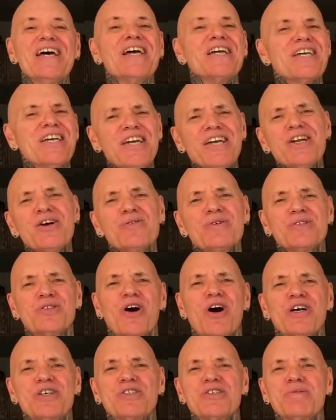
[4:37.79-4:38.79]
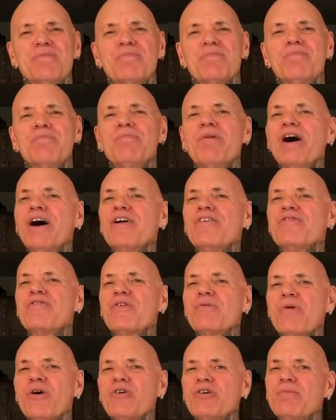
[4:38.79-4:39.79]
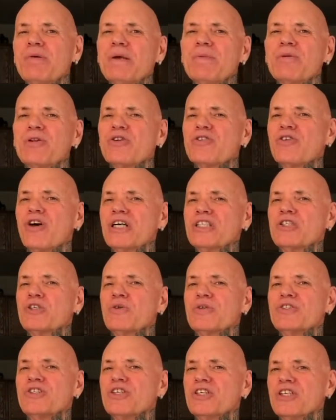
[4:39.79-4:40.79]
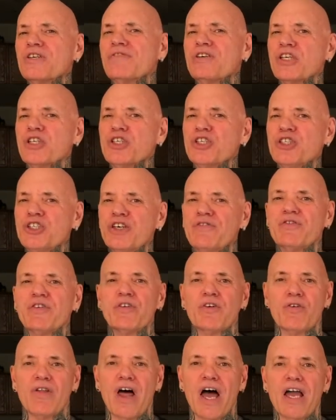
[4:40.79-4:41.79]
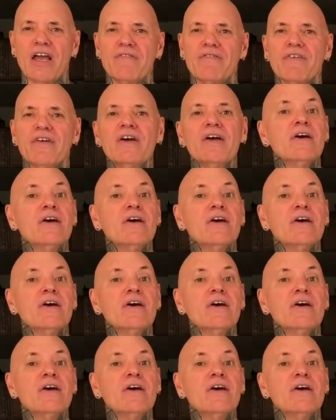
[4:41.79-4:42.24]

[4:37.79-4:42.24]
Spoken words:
Keto is awesome, but for most people it is also a significant shift in their life.